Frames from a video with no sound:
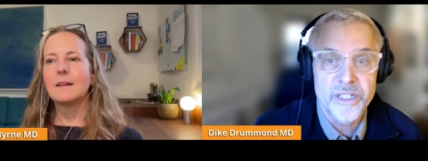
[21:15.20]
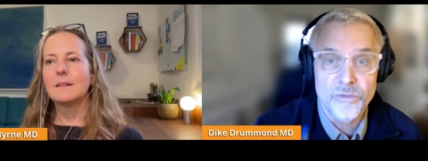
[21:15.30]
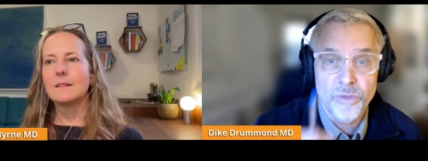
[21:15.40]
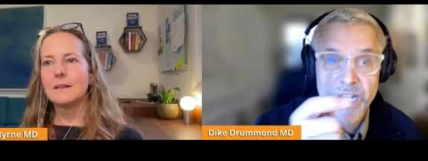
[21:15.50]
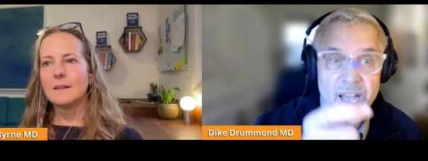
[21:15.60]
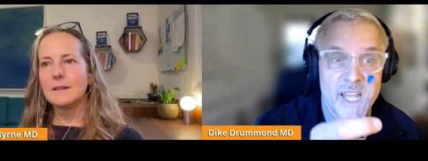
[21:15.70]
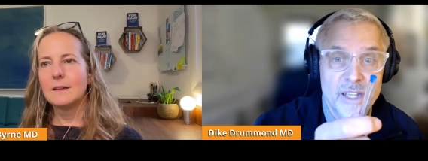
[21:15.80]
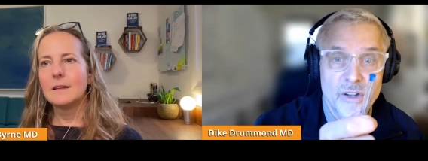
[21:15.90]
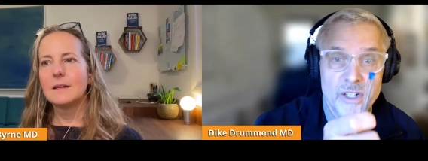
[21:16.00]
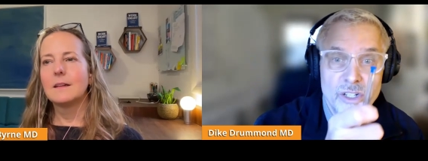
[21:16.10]
Speaker 1: is
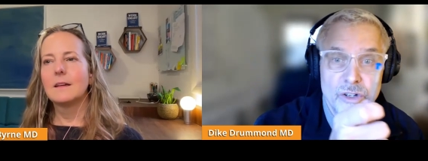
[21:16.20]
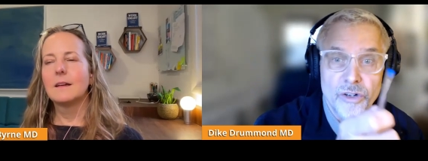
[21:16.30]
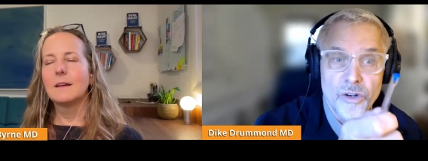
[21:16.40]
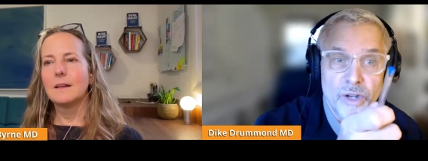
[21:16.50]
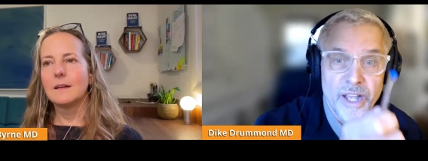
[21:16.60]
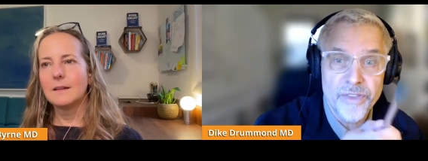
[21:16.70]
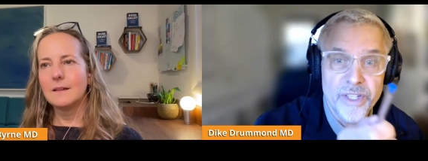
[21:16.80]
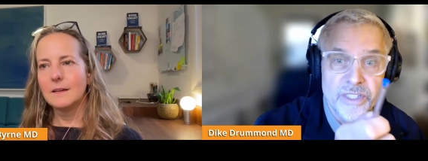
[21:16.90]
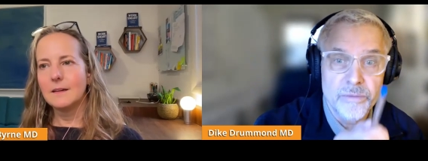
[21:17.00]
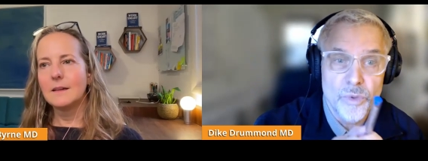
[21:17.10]
relying on your
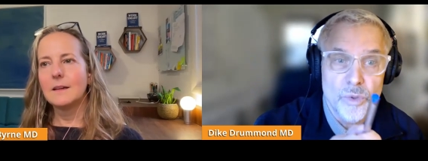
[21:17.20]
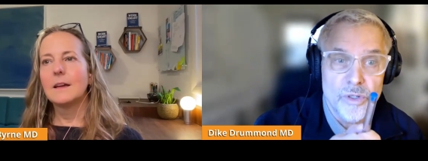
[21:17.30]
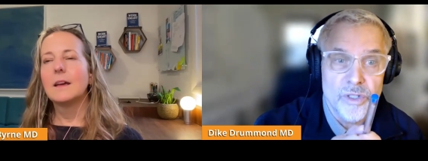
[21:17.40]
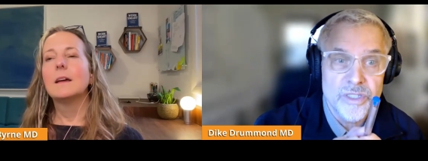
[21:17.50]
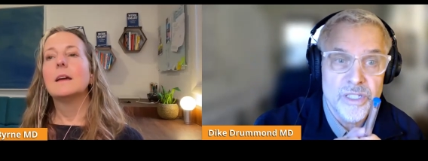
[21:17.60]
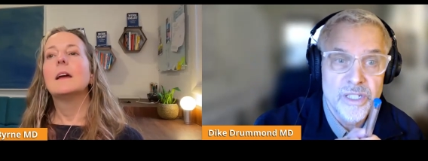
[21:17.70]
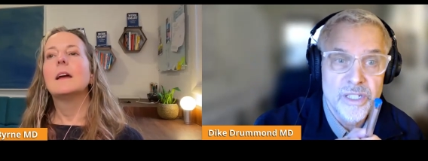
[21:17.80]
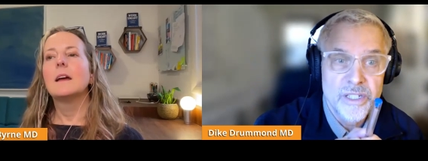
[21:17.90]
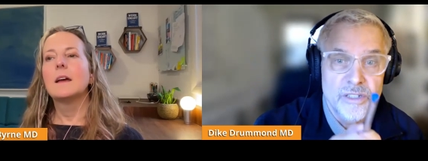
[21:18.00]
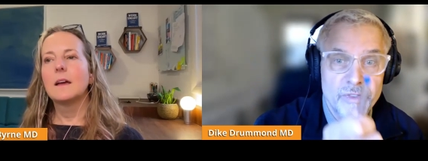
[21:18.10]
ethics and morals
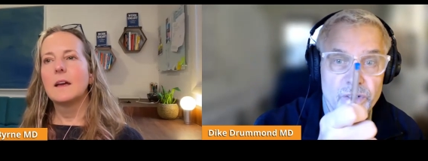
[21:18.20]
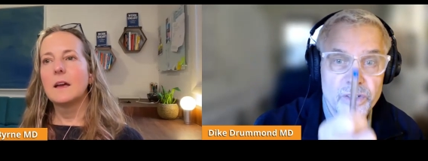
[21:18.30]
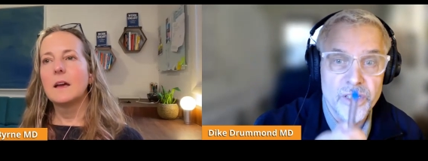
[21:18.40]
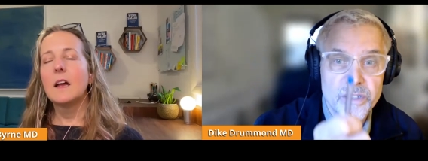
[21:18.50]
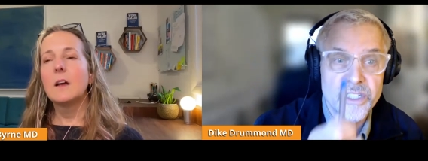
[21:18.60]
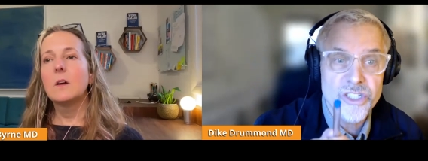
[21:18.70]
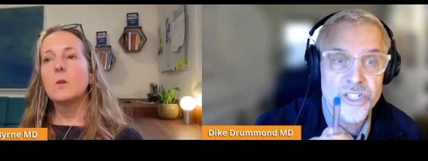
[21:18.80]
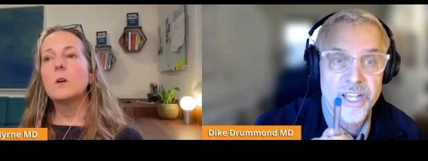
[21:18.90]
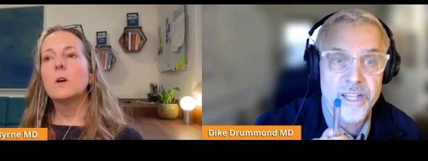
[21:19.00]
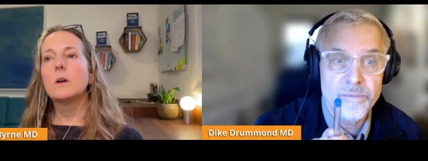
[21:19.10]
to feel guilt and
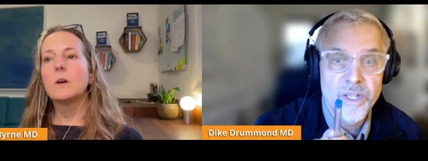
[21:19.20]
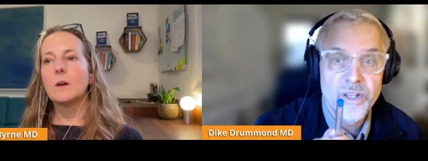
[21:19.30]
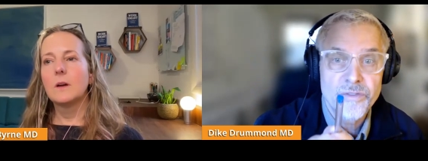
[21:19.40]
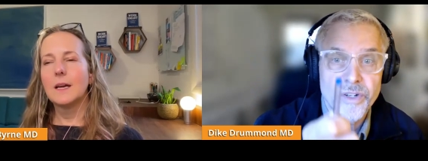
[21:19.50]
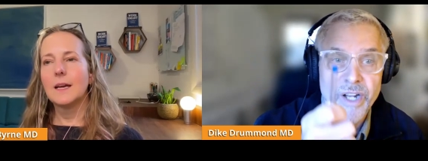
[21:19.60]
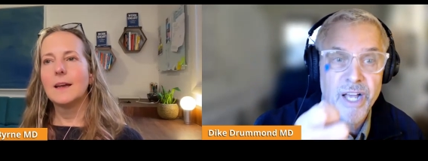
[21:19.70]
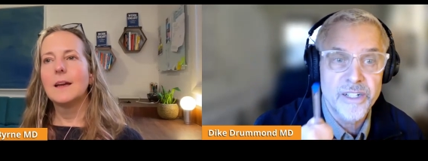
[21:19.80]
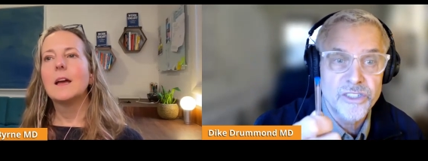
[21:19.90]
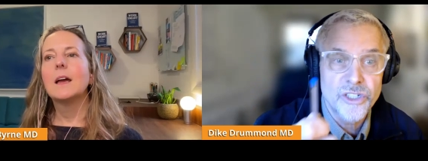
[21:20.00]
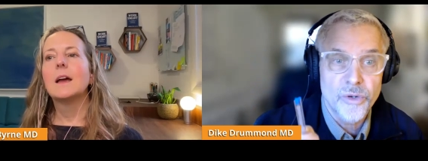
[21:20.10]
shame for
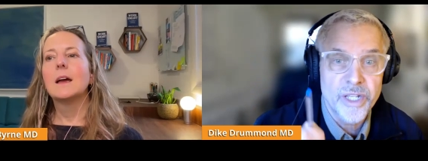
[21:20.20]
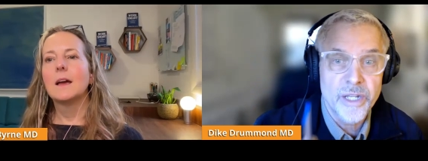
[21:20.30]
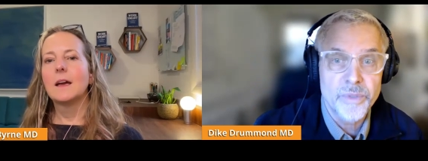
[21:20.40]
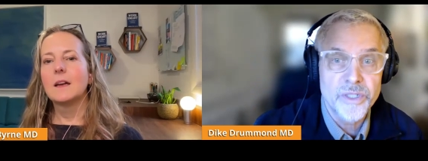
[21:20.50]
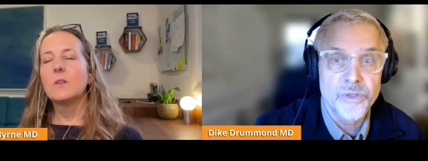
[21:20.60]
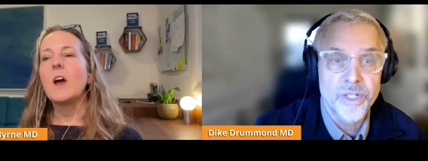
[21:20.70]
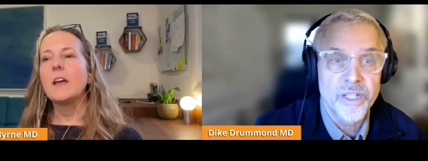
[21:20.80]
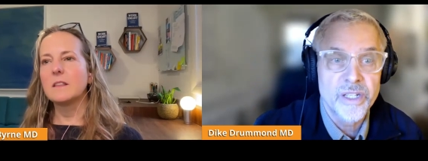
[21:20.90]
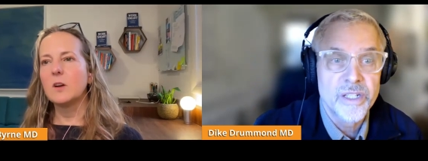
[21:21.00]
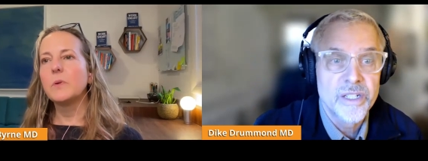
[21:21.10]
not showing up and doing right.
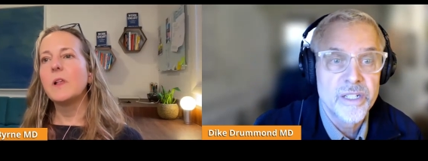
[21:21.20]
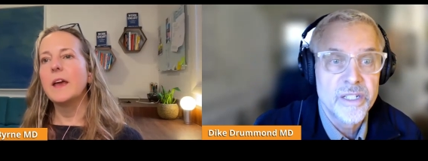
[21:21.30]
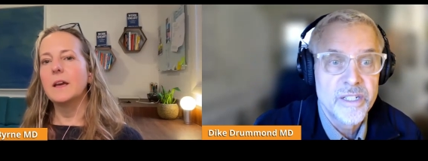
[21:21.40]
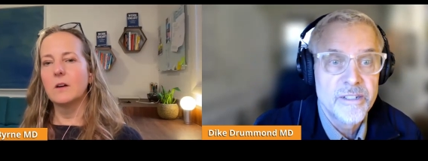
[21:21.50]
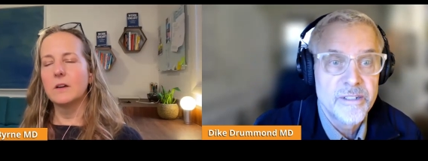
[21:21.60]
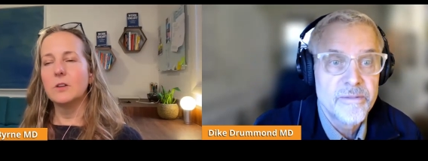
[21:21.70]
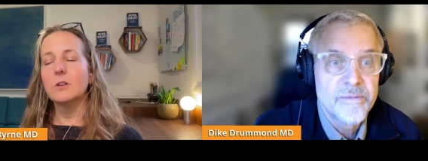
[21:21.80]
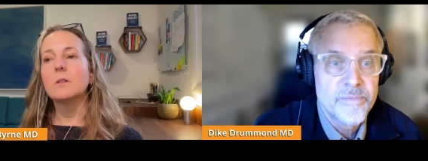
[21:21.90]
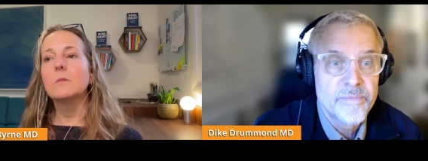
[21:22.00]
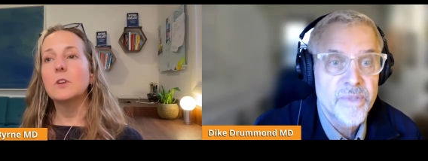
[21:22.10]
It. They're
Speaker 2: playing on
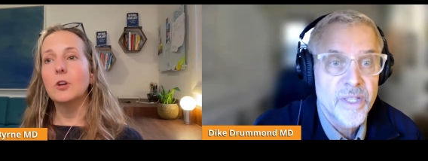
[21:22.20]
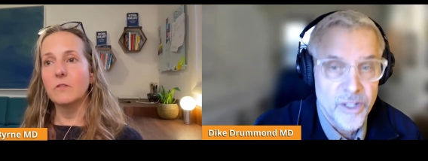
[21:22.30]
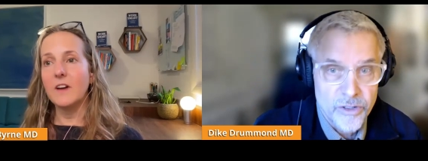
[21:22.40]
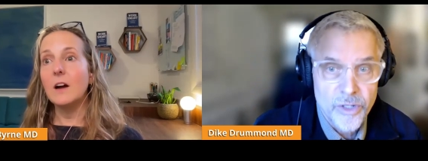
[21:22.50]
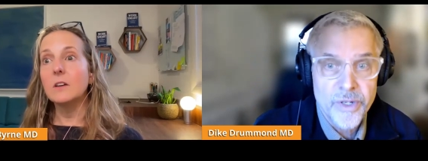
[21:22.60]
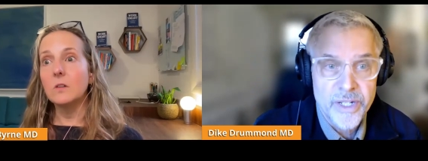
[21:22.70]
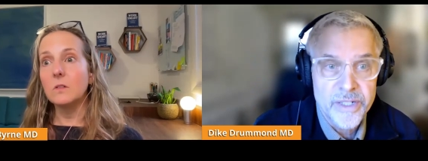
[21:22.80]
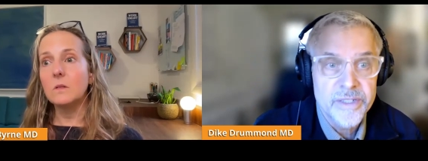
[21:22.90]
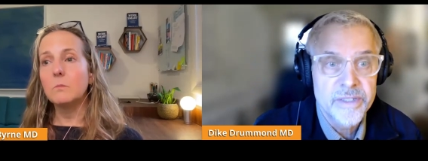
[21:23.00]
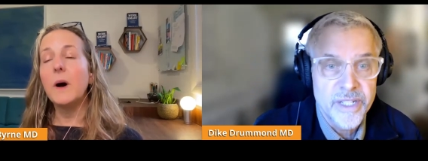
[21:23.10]
your your they're
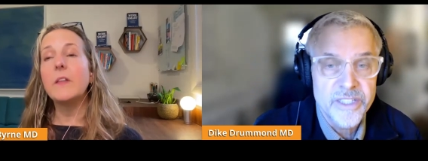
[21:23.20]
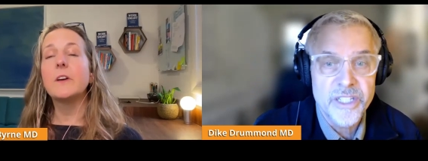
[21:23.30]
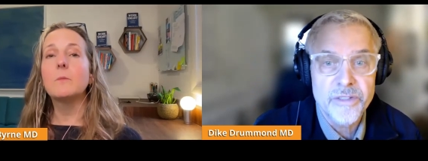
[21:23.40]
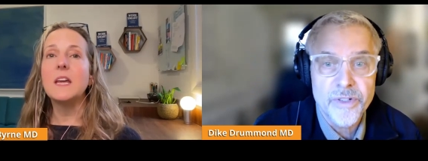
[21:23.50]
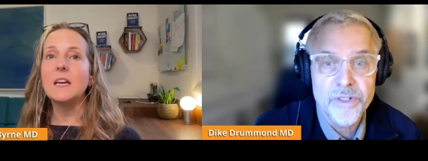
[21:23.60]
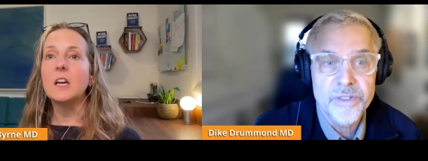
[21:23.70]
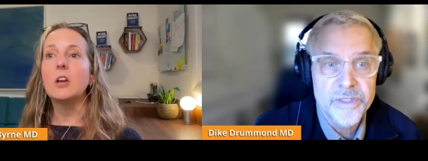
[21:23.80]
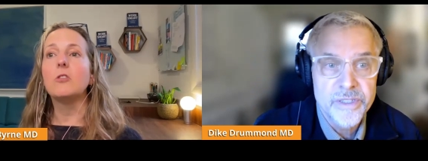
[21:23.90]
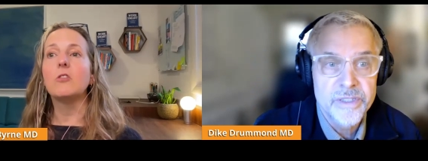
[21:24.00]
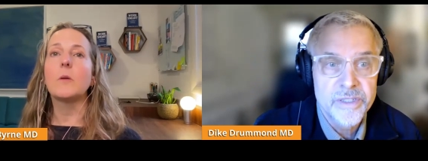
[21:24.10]
values, but they're making
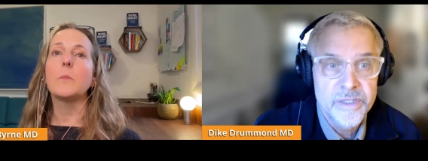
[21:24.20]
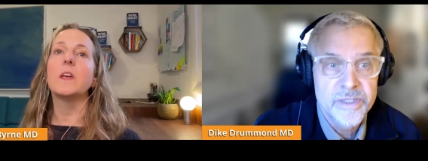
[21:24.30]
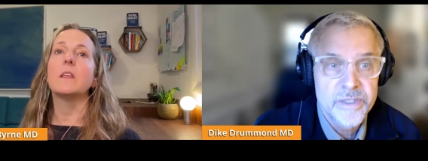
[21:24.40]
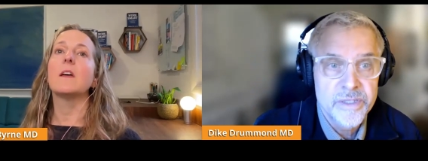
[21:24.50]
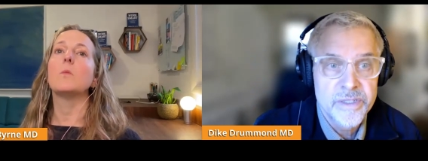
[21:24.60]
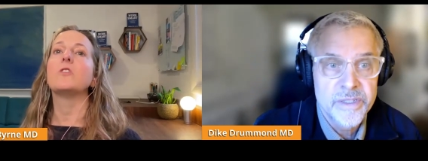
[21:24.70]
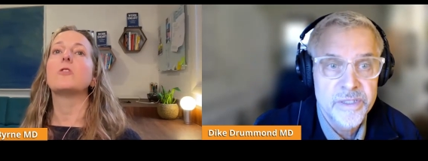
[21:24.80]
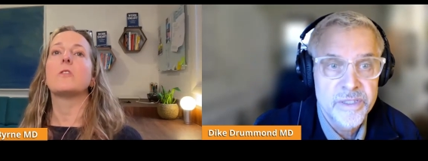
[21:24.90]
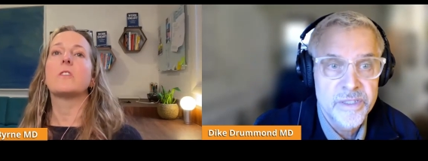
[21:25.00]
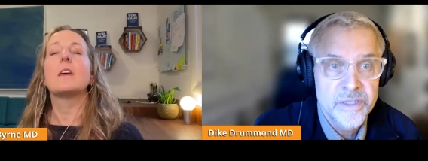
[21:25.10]
you do something then which
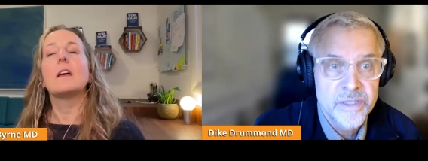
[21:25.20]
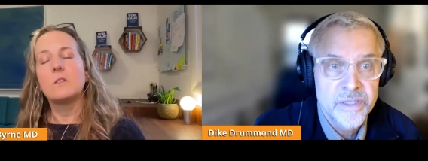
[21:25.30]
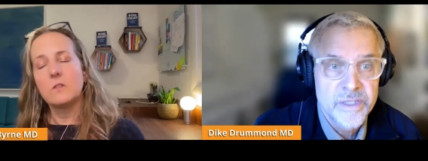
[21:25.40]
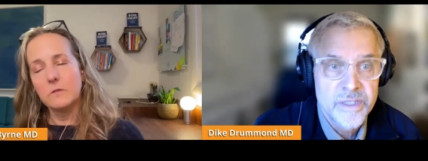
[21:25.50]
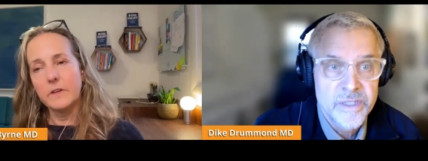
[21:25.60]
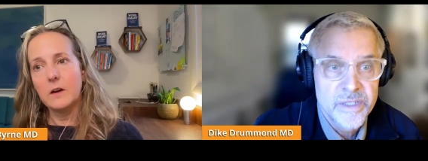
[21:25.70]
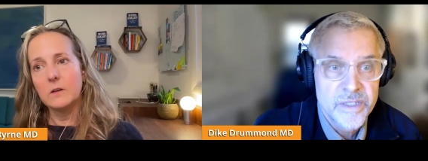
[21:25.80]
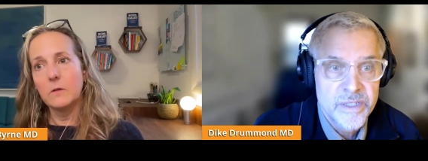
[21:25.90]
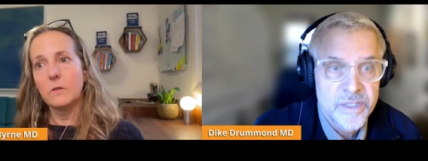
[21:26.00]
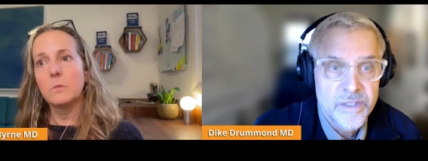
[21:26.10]
goes against your
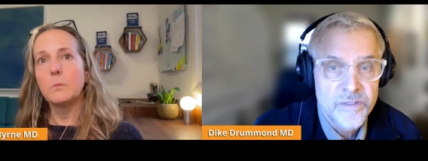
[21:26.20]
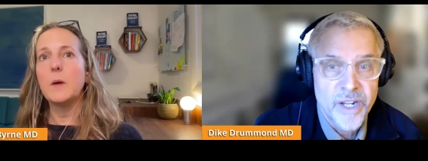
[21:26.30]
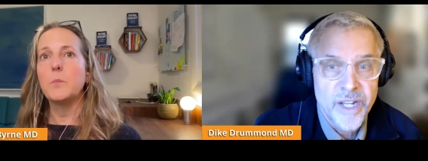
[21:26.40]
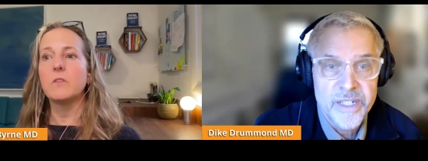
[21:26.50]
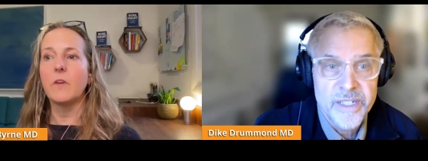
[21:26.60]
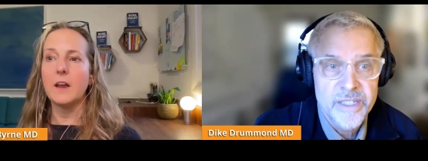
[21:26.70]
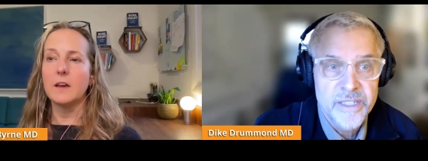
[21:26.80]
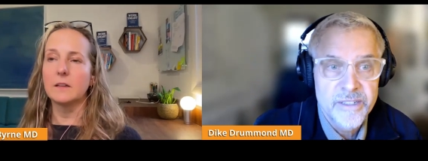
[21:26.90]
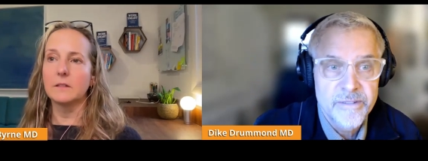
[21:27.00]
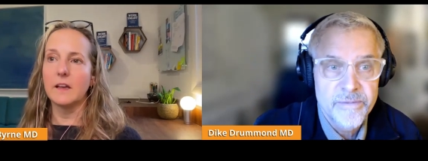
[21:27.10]
values by right. providing